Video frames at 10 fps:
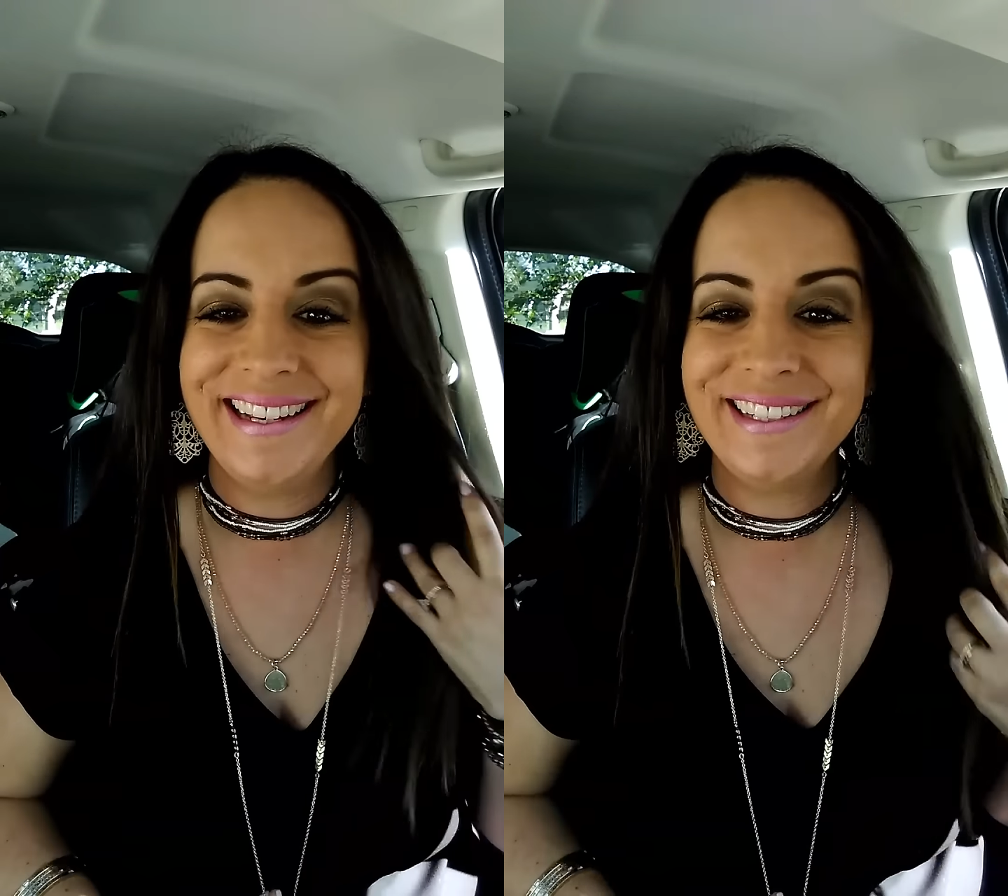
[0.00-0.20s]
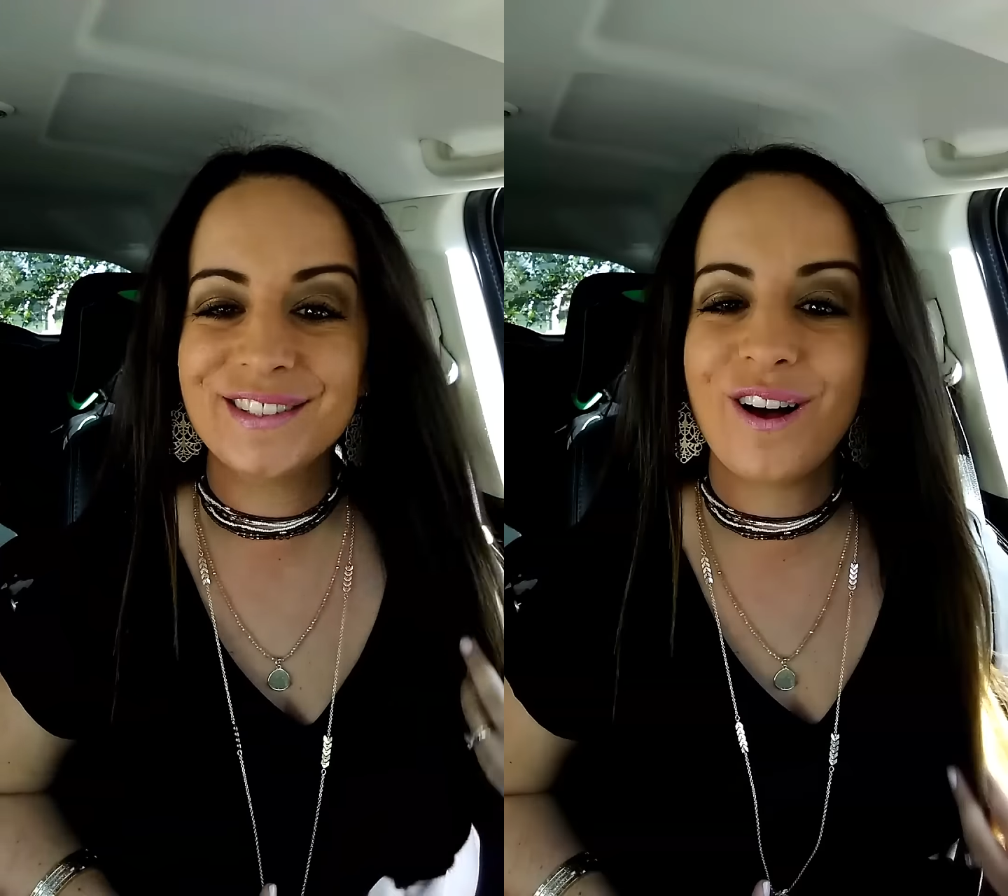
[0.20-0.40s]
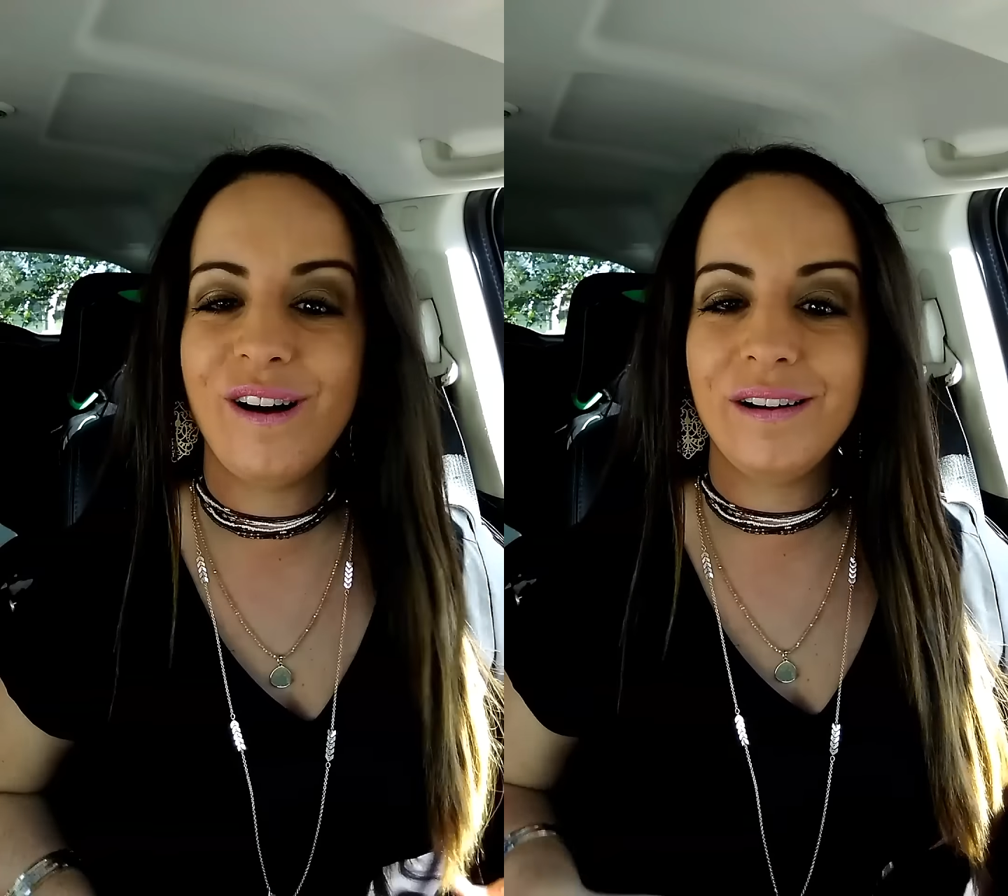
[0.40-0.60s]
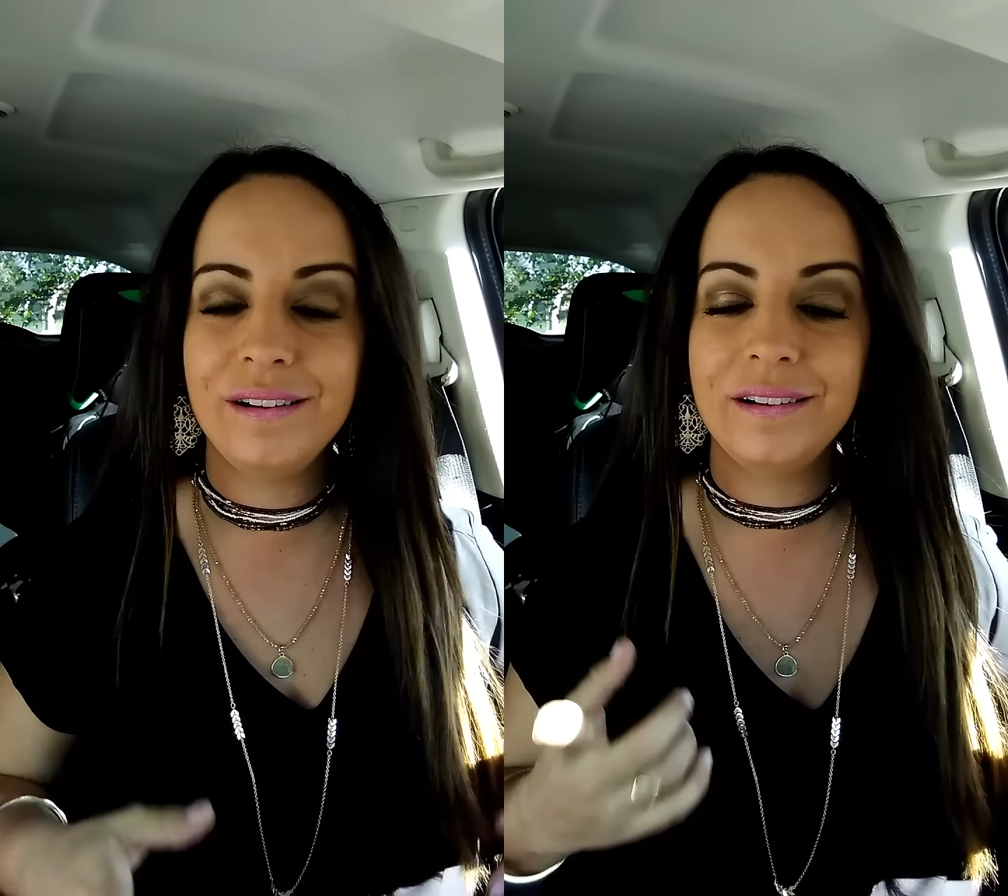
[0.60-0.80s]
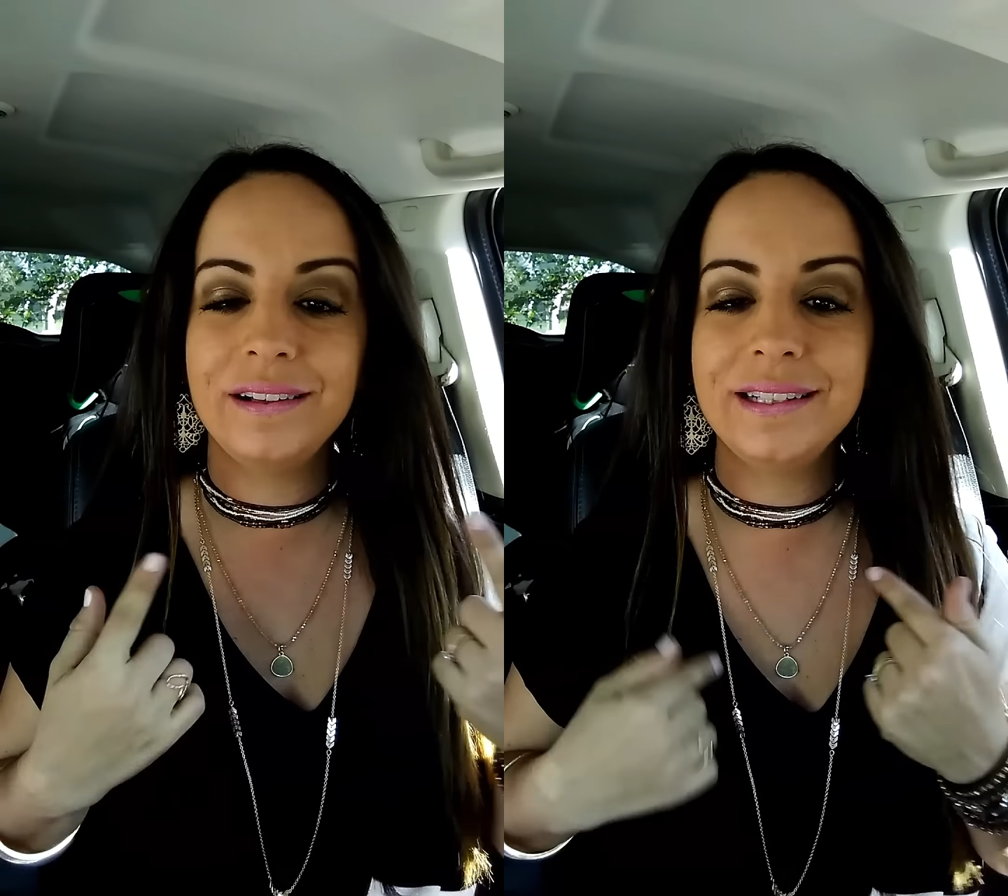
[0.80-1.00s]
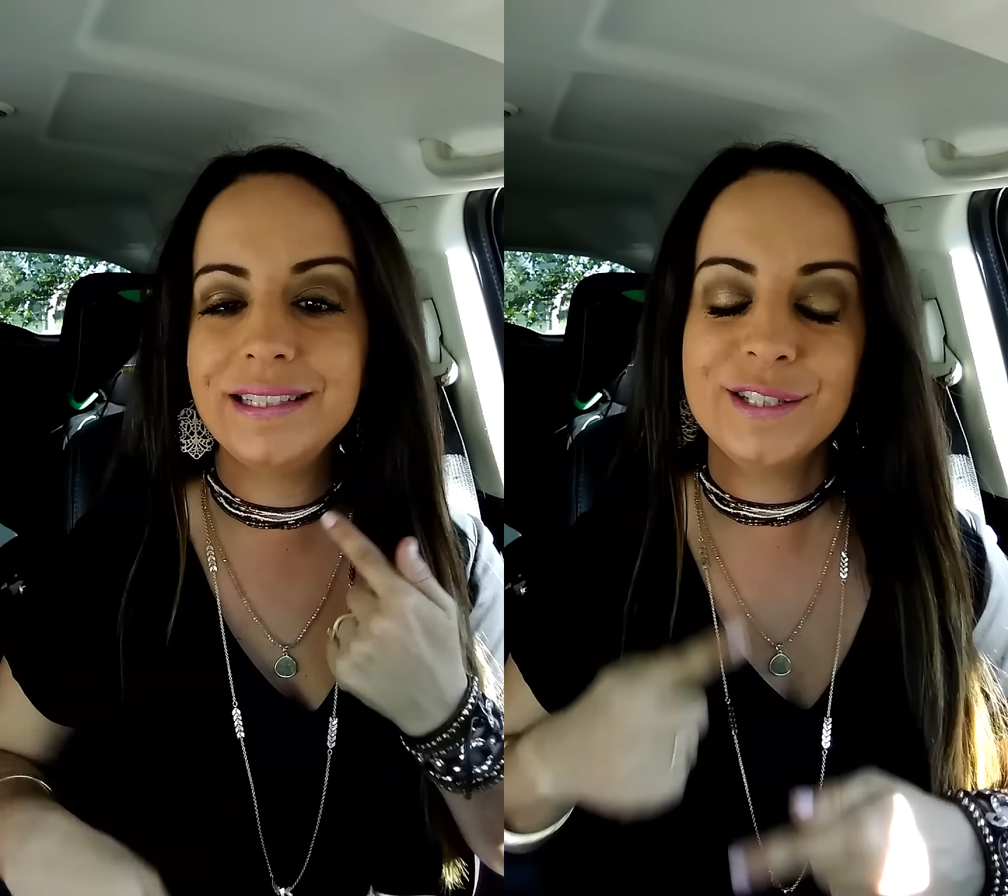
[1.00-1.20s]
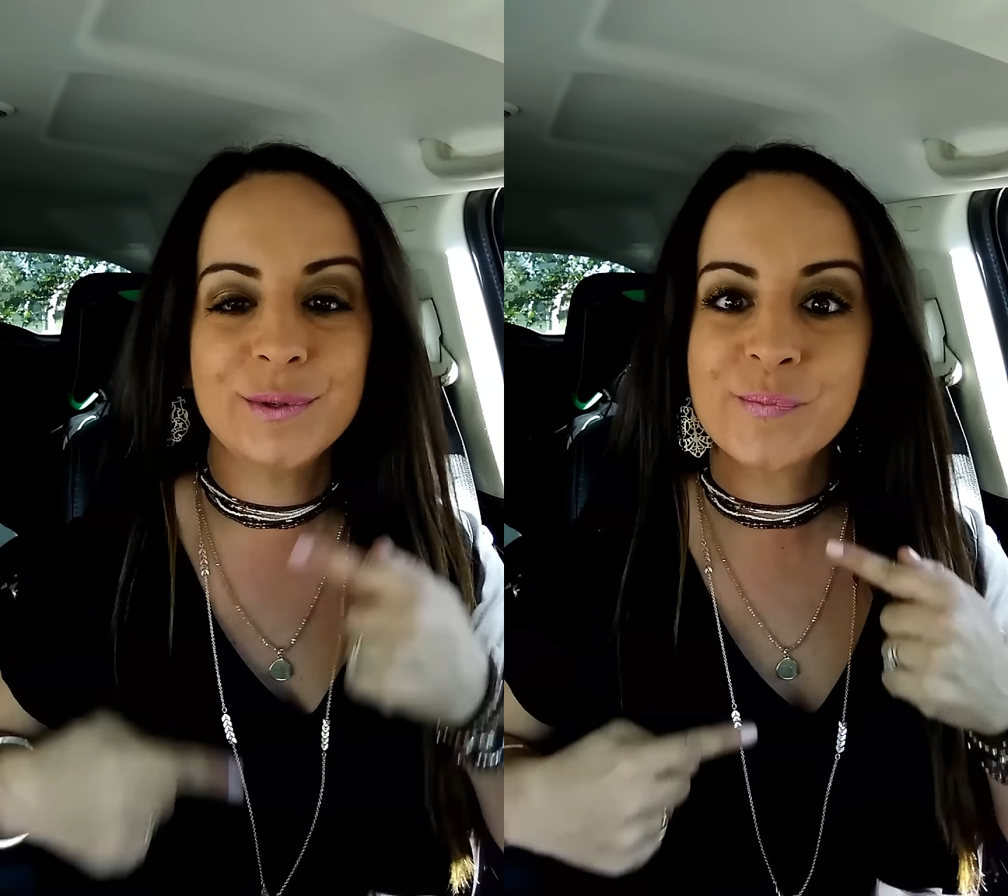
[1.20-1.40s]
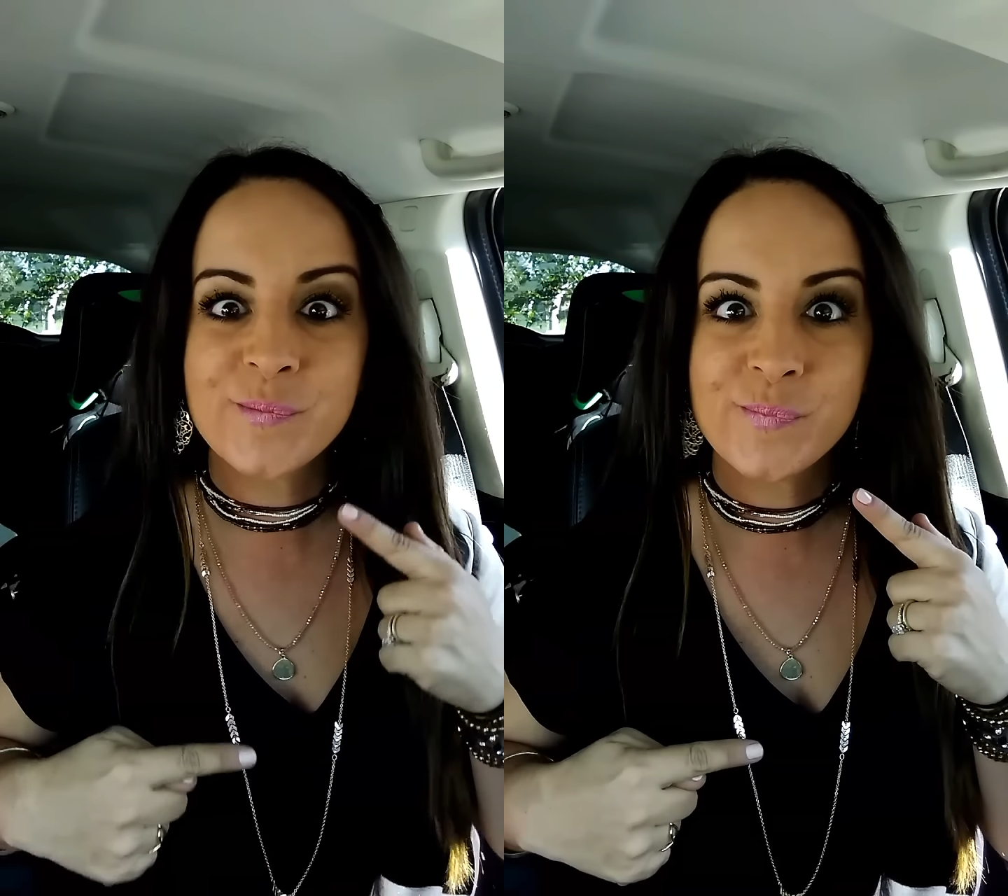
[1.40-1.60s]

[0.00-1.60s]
It is called.